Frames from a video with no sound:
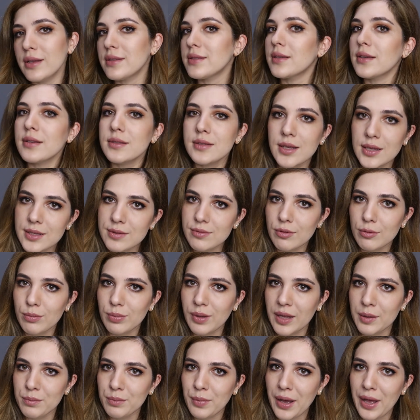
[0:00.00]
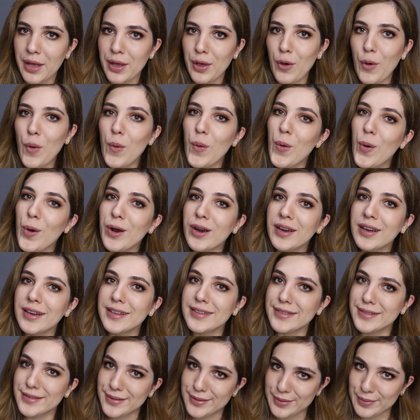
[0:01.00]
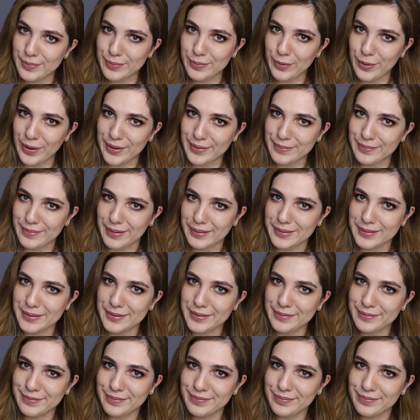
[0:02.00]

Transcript: a successful blind buy or a disappointment.